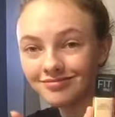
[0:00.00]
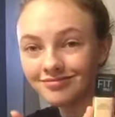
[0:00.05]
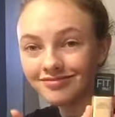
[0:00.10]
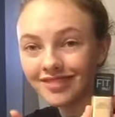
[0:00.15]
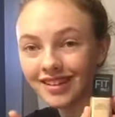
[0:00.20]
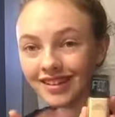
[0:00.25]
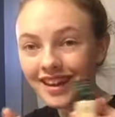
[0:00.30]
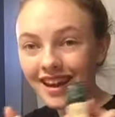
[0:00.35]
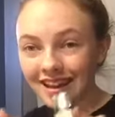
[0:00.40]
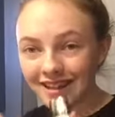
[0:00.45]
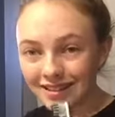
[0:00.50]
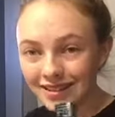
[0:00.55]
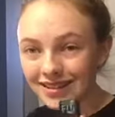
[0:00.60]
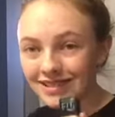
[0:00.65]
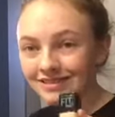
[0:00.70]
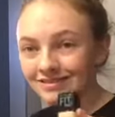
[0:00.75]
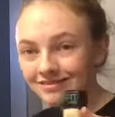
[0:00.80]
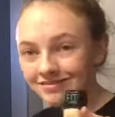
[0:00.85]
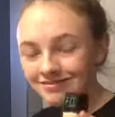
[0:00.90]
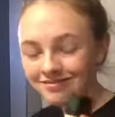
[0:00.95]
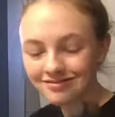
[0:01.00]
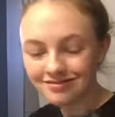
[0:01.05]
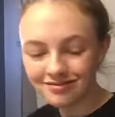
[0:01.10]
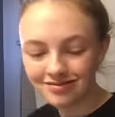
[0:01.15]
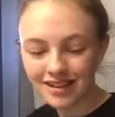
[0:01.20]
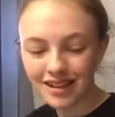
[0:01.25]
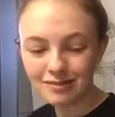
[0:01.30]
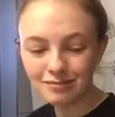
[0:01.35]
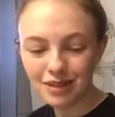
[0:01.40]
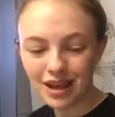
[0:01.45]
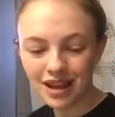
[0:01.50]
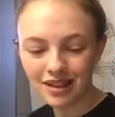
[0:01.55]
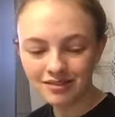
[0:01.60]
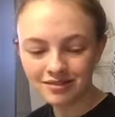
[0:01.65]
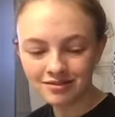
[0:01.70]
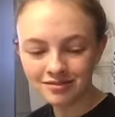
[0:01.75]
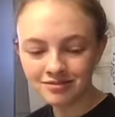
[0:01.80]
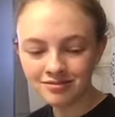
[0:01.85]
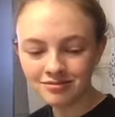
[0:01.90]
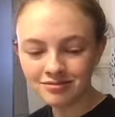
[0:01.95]
foundation, Fit Me,
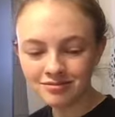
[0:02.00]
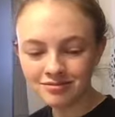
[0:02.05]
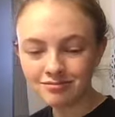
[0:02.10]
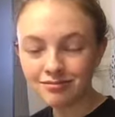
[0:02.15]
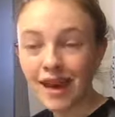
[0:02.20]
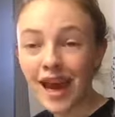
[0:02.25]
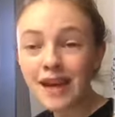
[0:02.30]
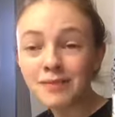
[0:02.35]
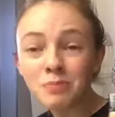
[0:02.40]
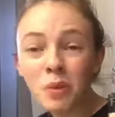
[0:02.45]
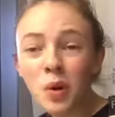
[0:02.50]
matte